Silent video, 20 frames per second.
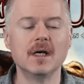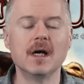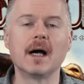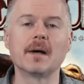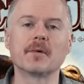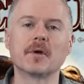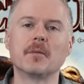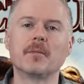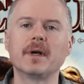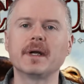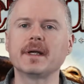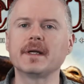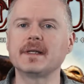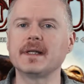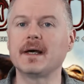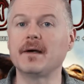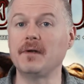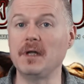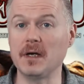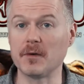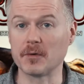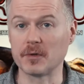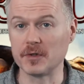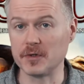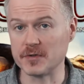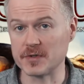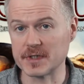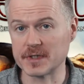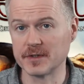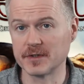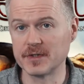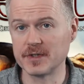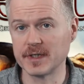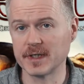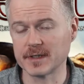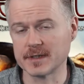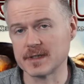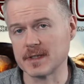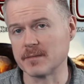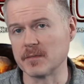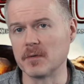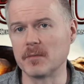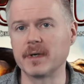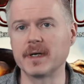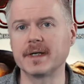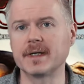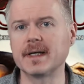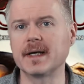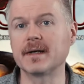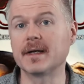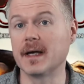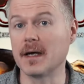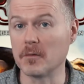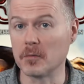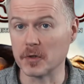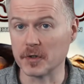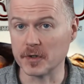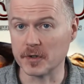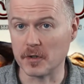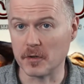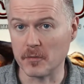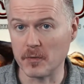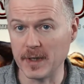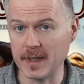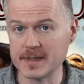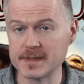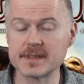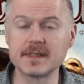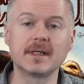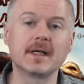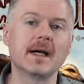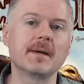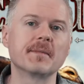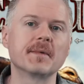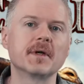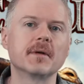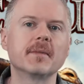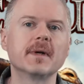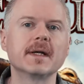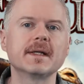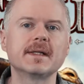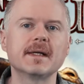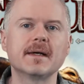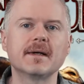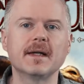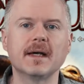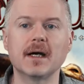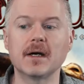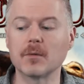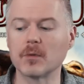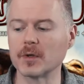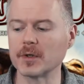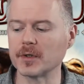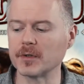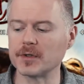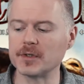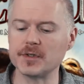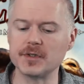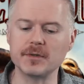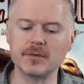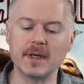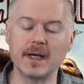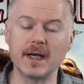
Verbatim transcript: I'm gonna break it down how we're gonna do skill checks. I'm gonna break down how we're gonna rest. I'm gonna break down how we're gonna do